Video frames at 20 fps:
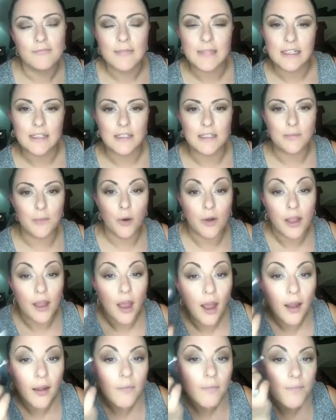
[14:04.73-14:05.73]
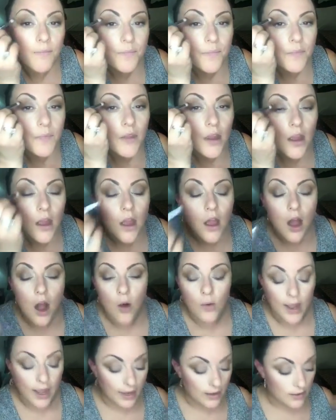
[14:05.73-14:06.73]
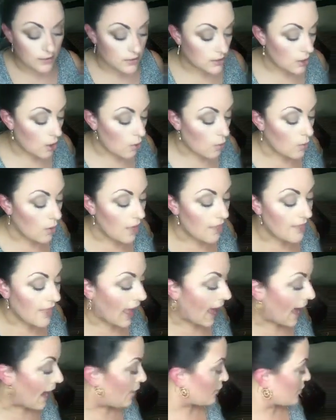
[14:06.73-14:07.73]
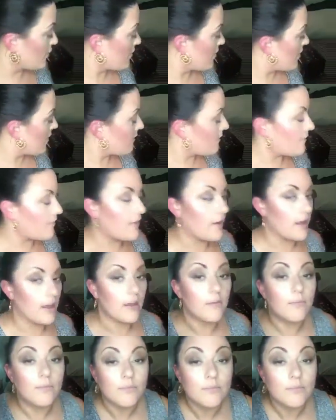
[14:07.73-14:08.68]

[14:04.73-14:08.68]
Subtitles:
smoky eye. Okay, so the outer V.